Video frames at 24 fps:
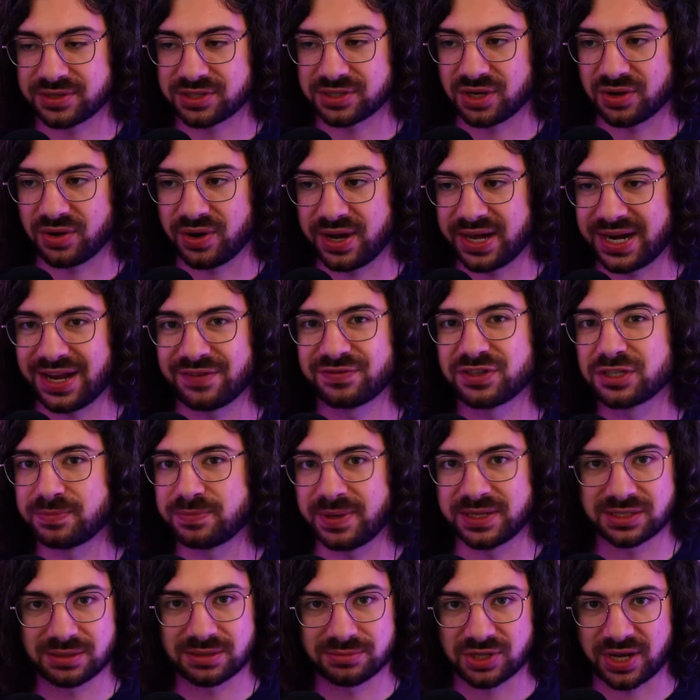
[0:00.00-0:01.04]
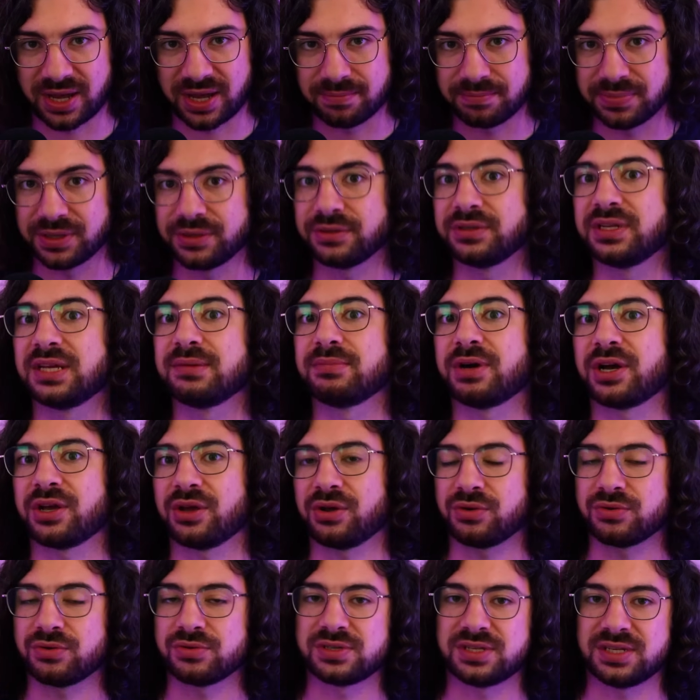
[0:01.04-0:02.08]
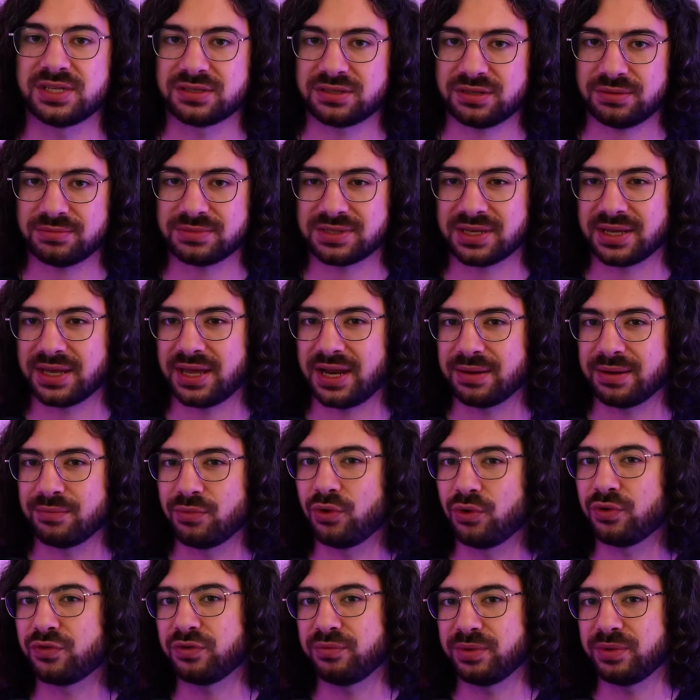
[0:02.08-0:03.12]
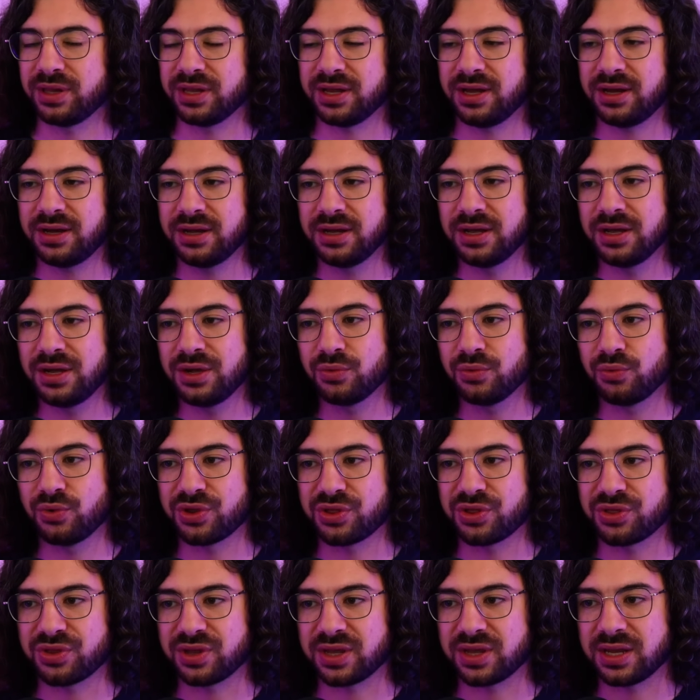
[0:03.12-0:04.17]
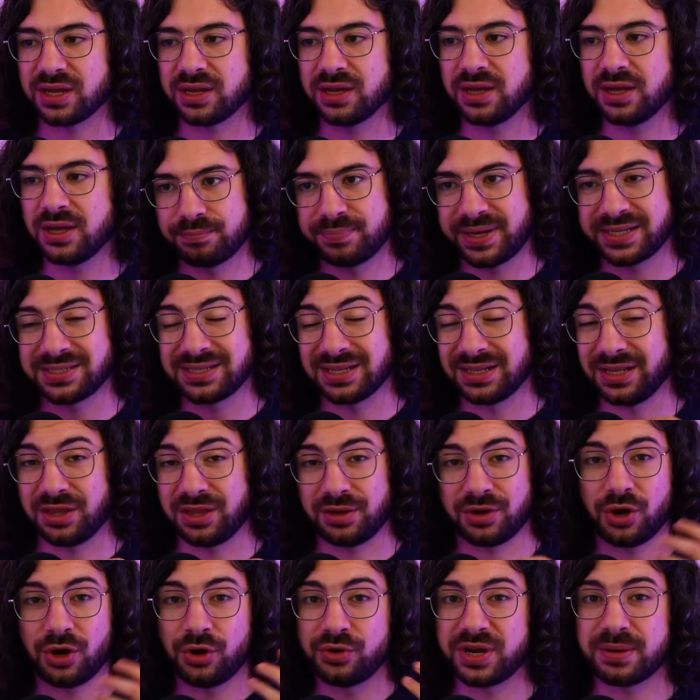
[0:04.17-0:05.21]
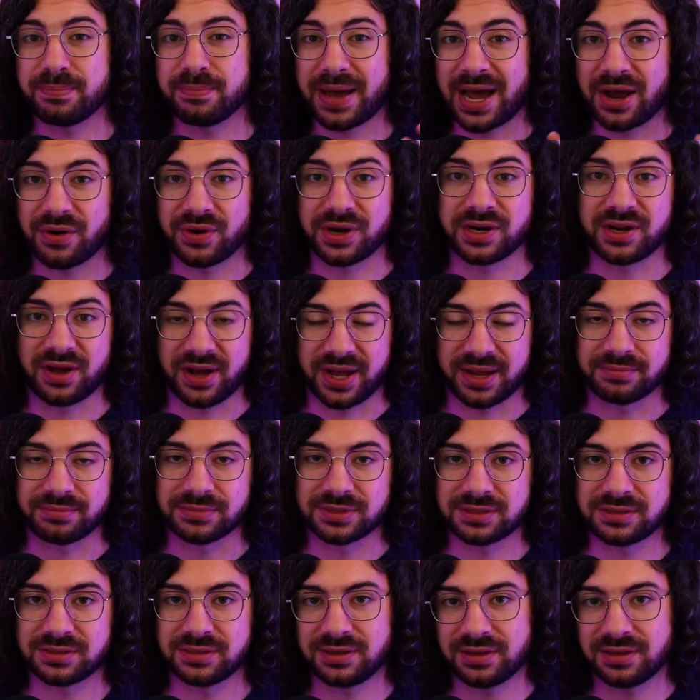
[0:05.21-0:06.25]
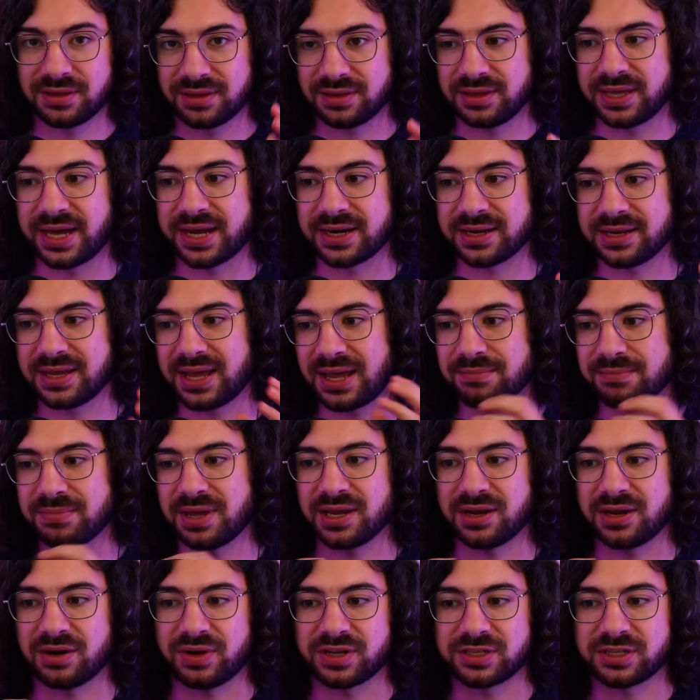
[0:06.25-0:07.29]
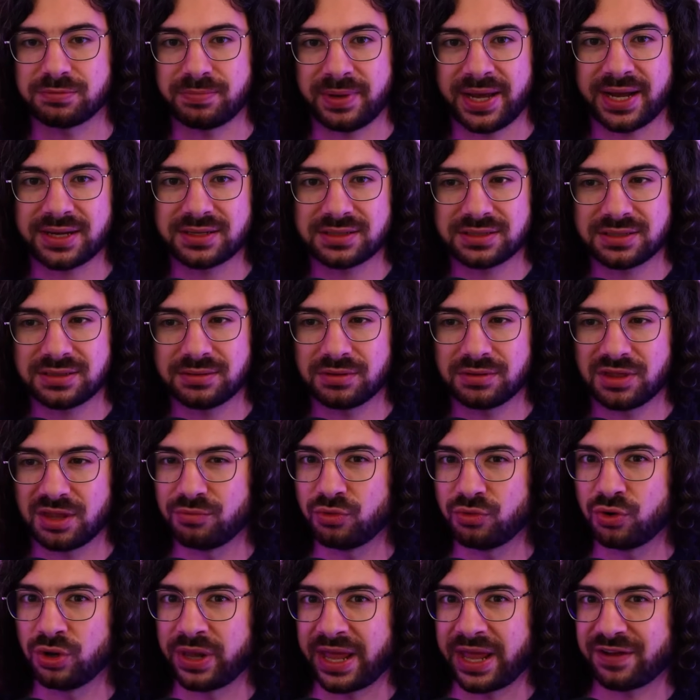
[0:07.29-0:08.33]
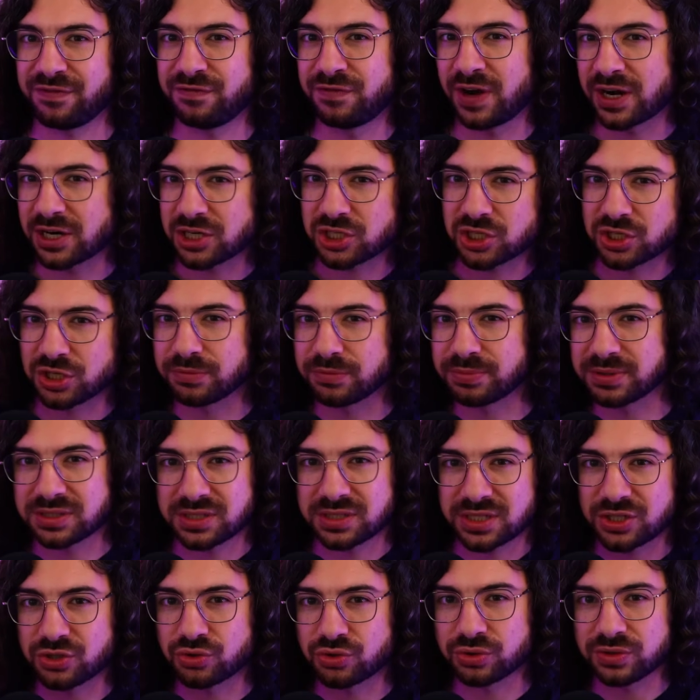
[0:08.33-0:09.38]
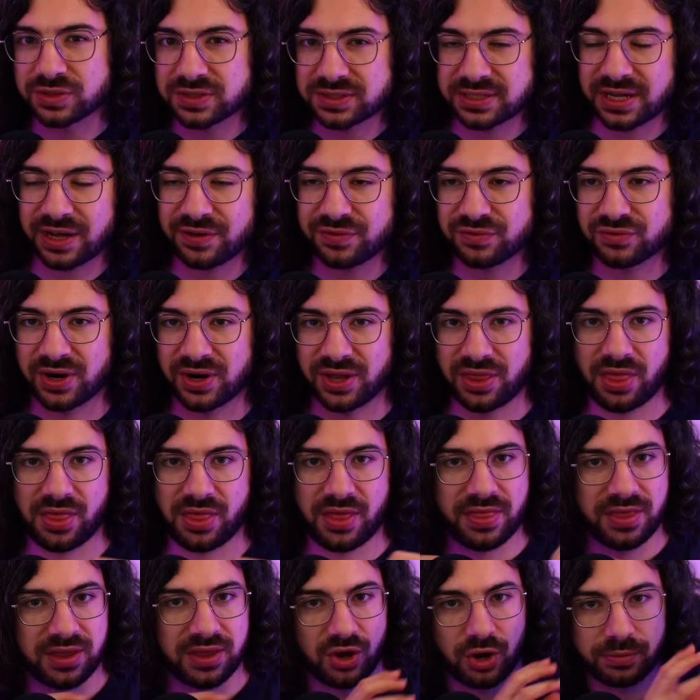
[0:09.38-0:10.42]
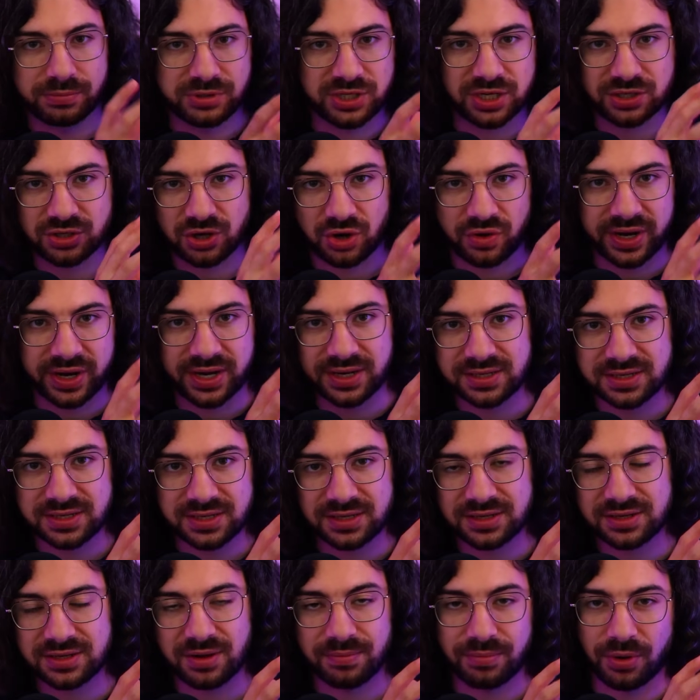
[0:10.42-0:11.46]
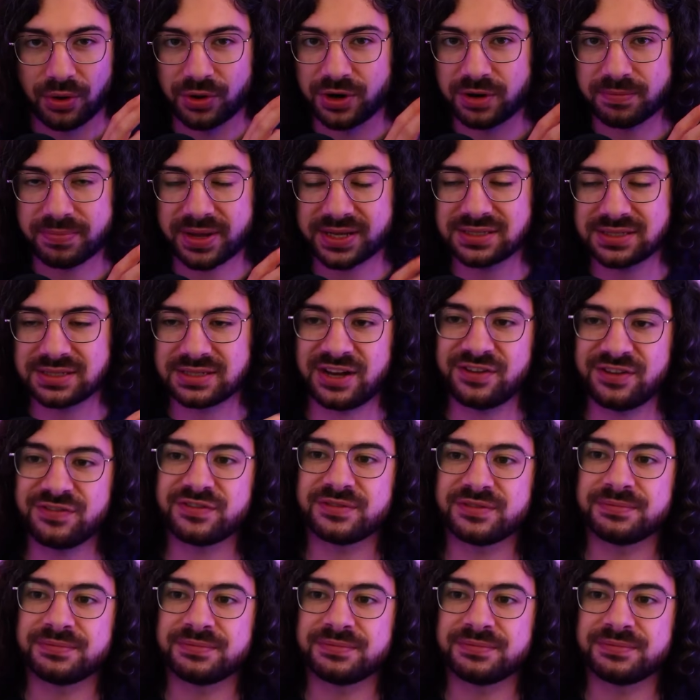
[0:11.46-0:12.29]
So I'd have to spend some time building my own systems and getting more familiar with basically the coding paradigms that GameMaker expects, the more functional procedural stuff rather than the object-oriented component-based stuff.